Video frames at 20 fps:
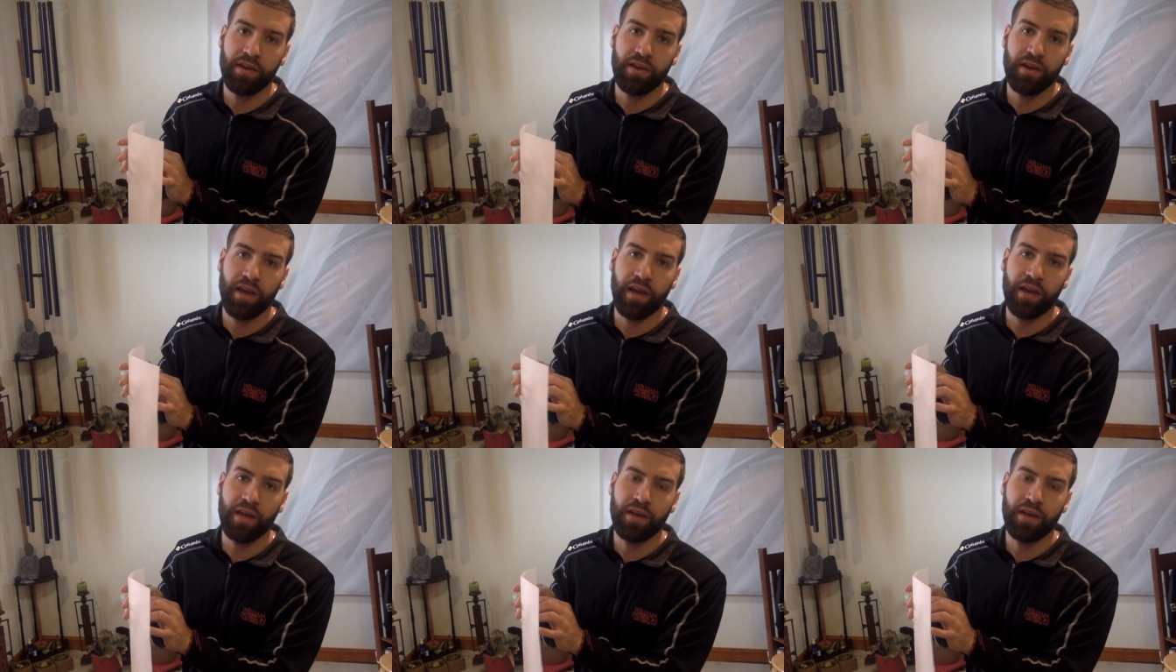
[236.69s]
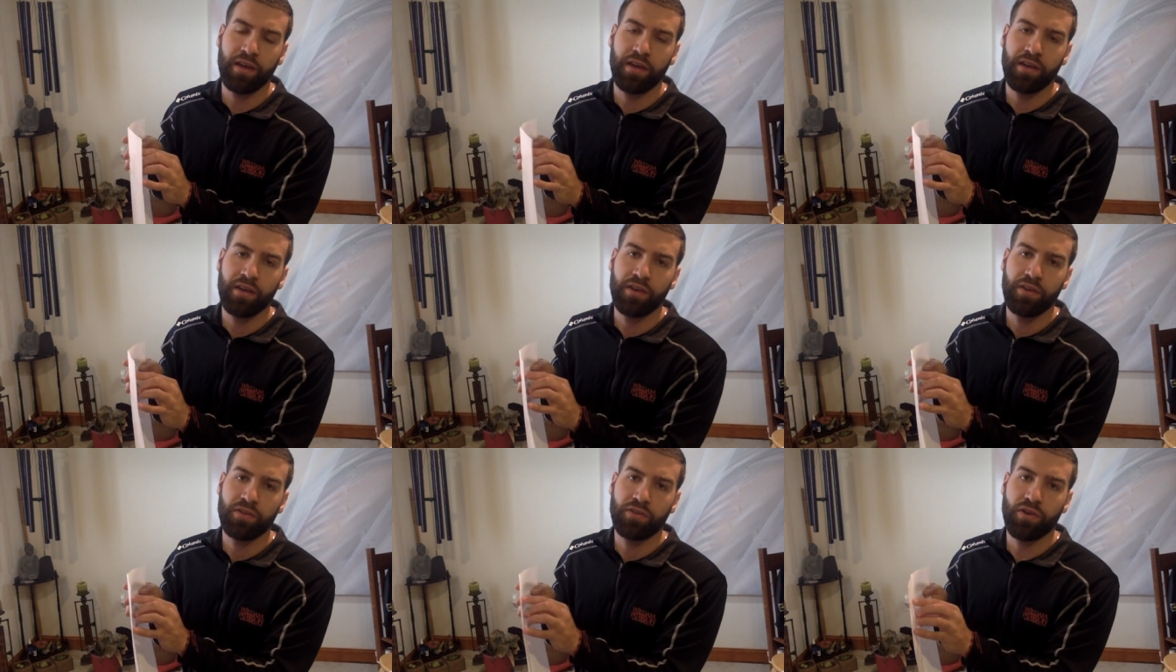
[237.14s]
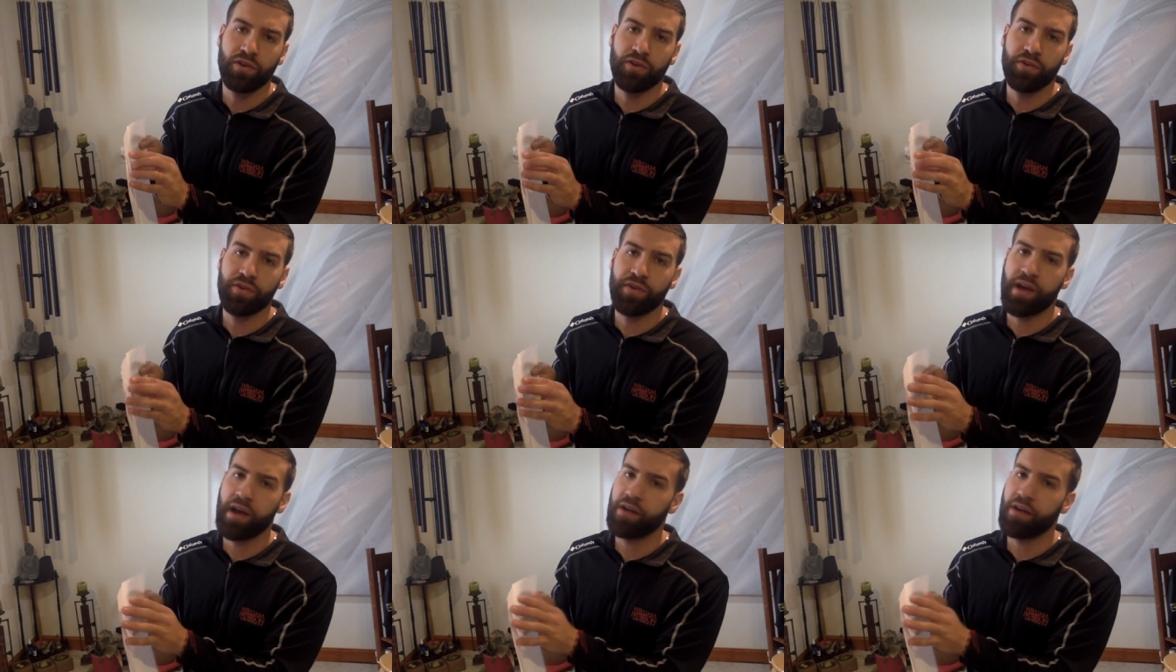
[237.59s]
Okay? So
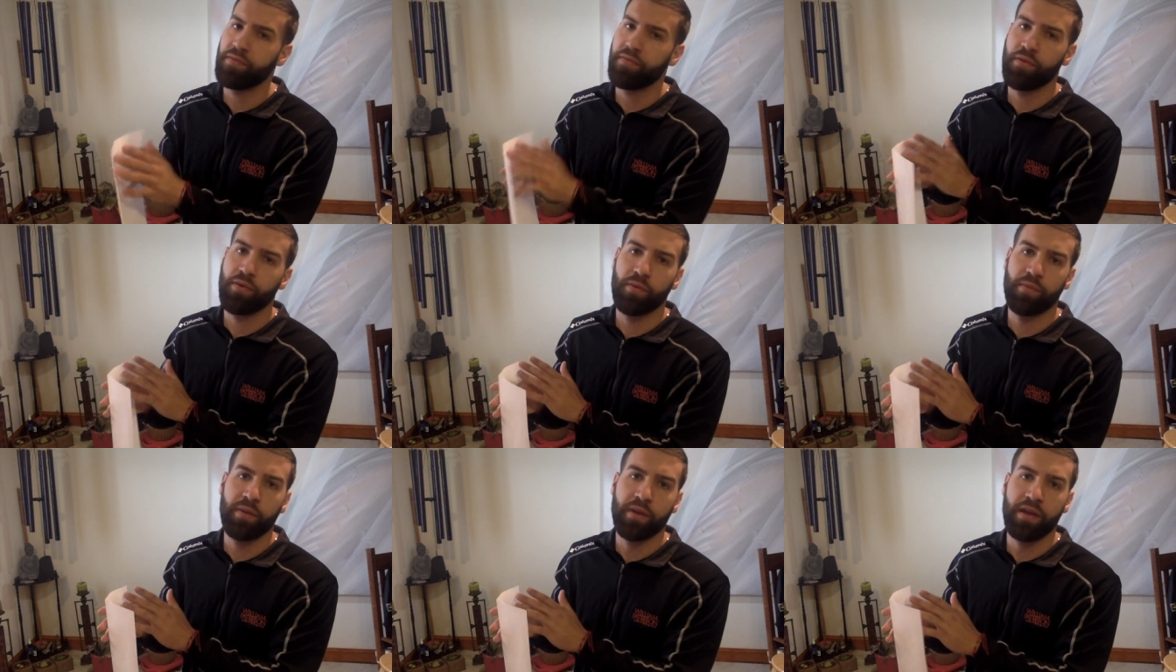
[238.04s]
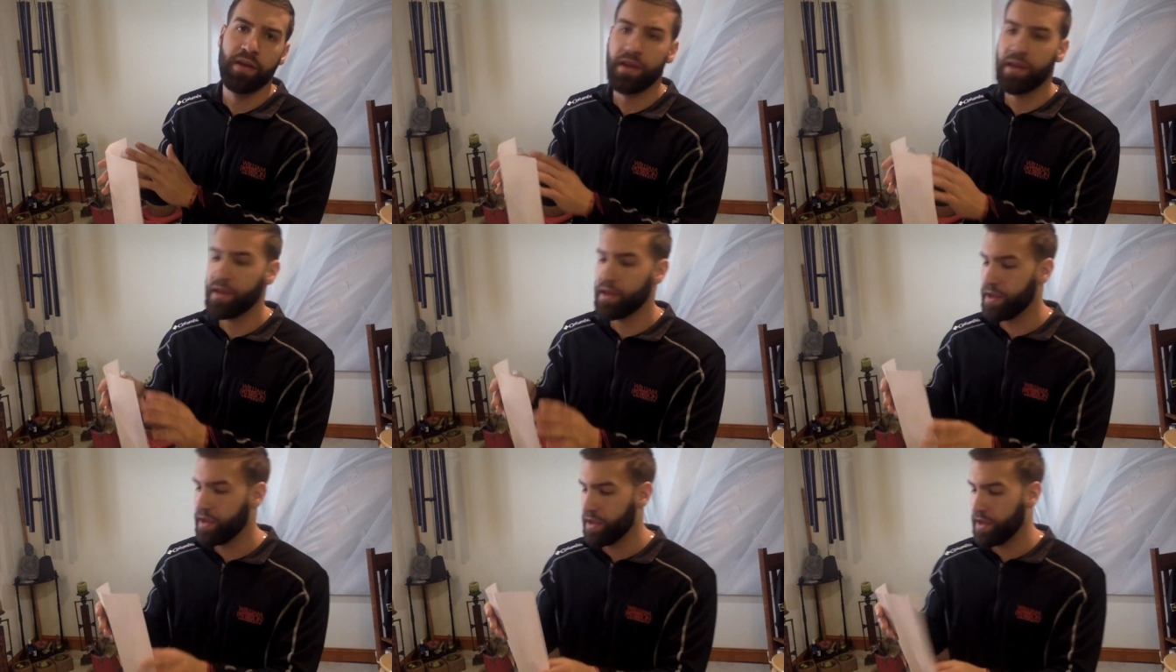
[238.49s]
you're not for PE.